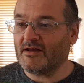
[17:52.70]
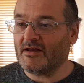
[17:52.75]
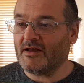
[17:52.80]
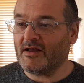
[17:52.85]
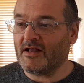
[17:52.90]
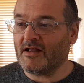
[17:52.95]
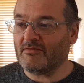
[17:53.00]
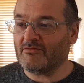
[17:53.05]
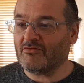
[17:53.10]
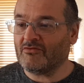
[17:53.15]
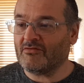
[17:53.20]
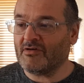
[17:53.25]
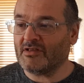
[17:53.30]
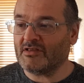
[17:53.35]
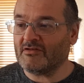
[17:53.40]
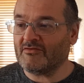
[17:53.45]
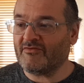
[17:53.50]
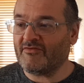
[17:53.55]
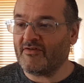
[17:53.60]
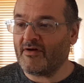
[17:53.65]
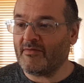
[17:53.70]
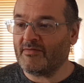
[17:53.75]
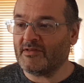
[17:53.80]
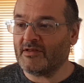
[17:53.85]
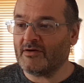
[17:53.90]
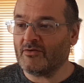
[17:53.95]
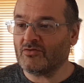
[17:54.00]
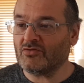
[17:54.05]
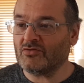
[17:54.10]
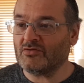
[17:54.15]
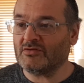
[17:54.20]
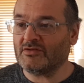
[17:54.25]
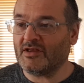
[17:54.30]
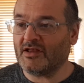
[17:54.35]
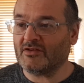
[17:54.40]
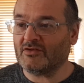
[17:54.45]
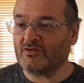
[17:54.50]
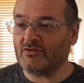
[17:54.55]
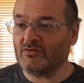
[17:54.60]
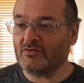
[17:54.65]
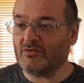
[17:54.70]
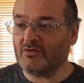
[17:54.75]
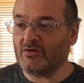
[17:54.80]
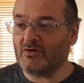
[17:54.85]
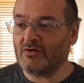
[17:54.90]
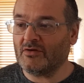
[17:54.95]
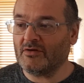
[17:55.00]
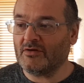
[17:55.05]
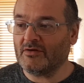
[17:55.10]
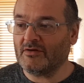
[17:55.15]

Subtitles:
I'll create the thumbnail. It shouldn't take too long.